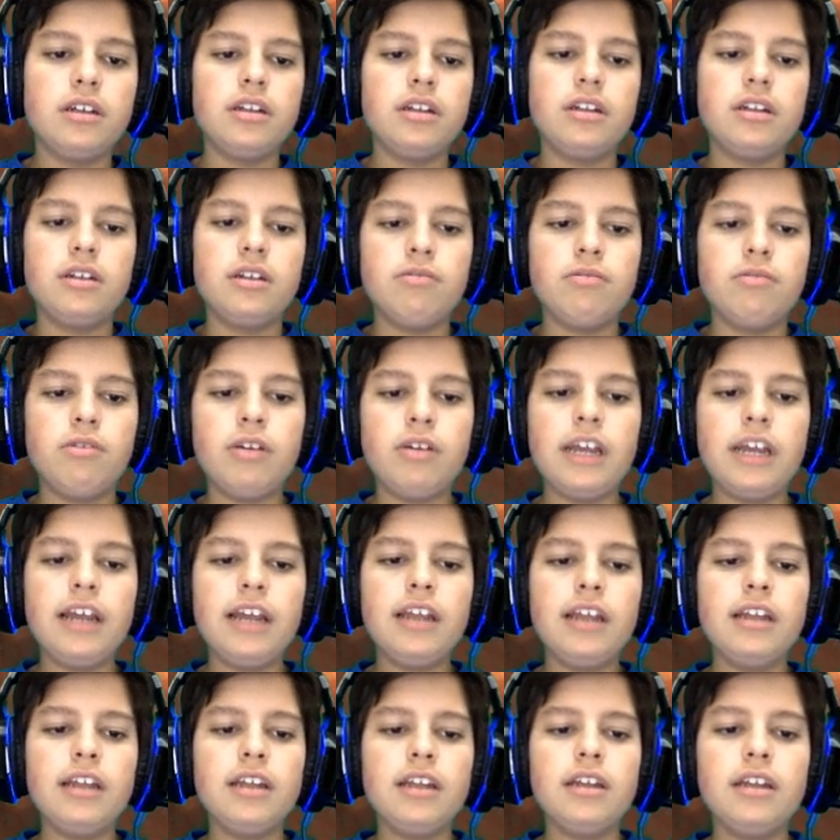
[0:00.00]
Well,
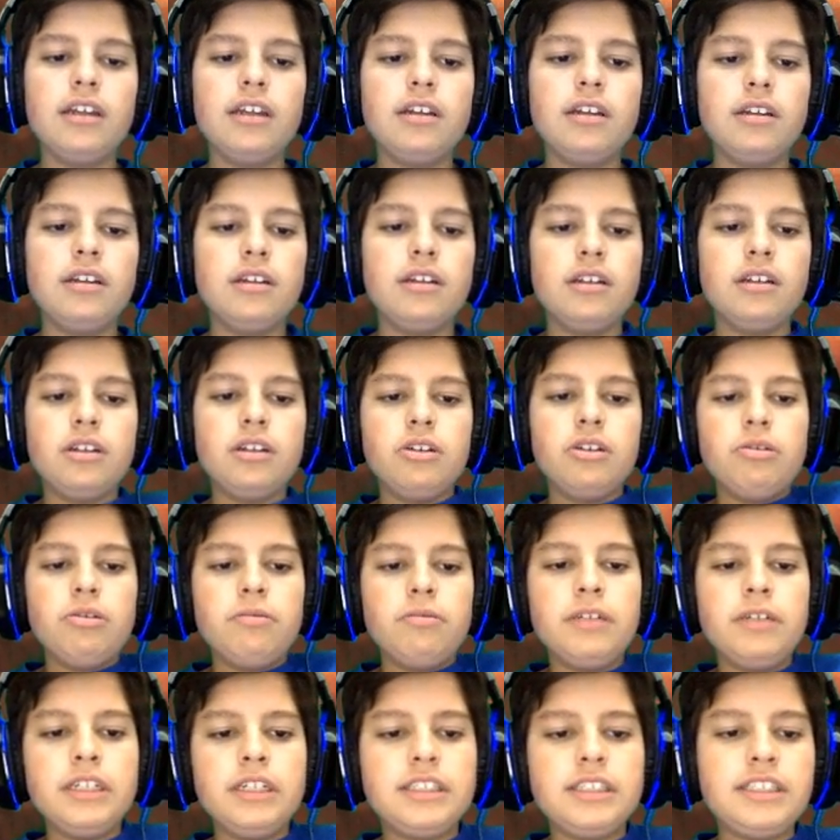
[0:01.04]
yeah,
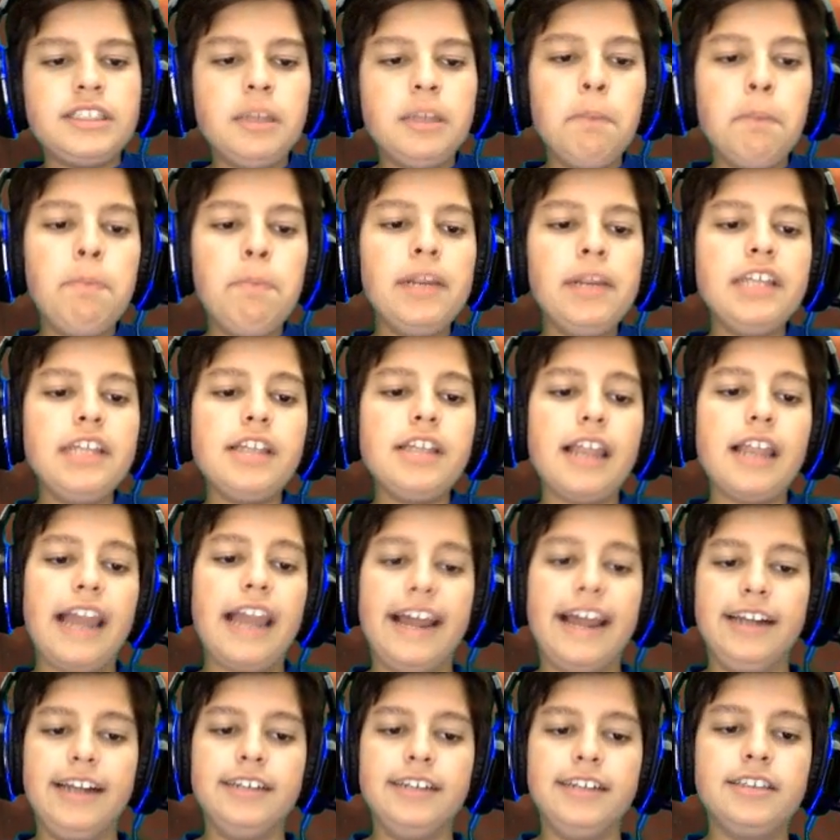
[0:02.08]
is simply the
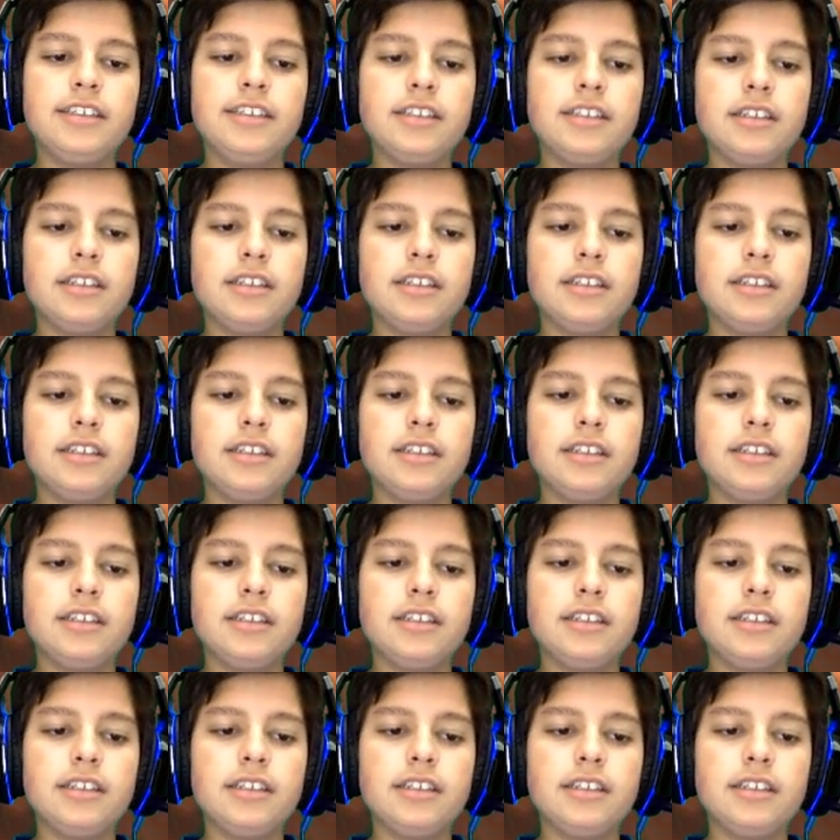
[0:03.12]
lands.